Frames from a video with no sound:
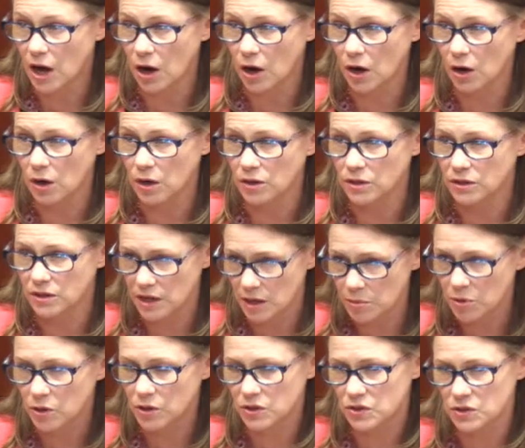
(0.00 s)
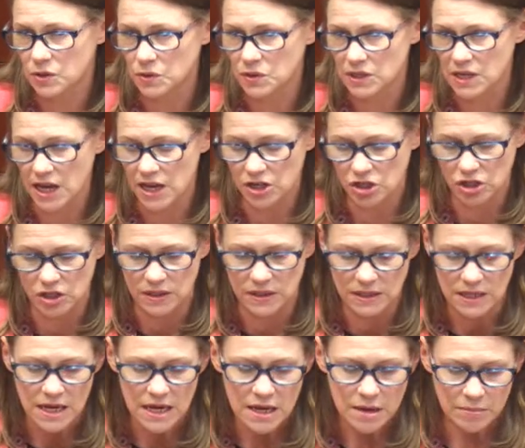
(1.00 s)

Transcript: our neighborhood associations.